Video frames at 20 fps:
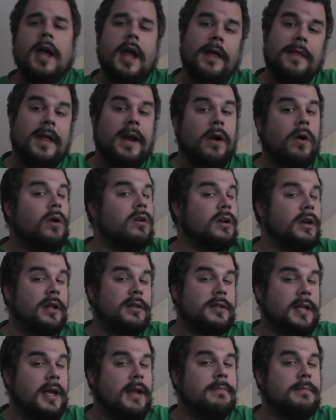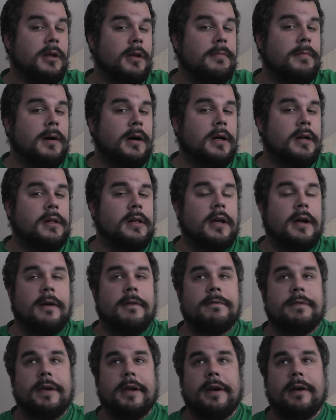and then I ordered a 10 ml bottle
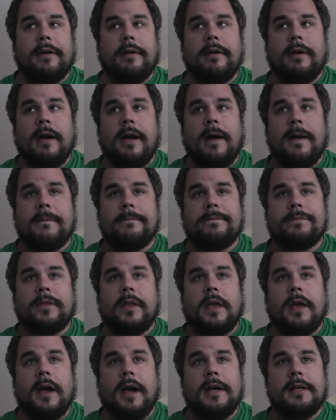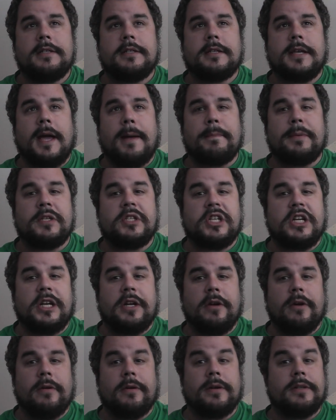of their um, iced
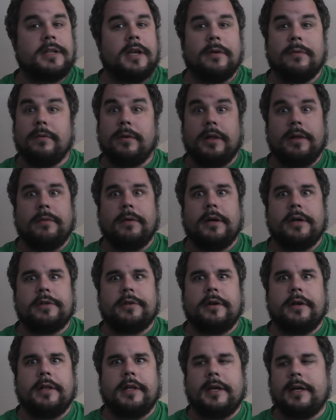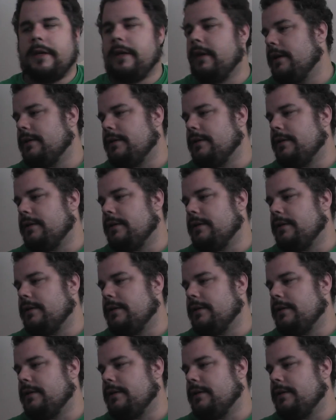cappuccino because I really want to try that.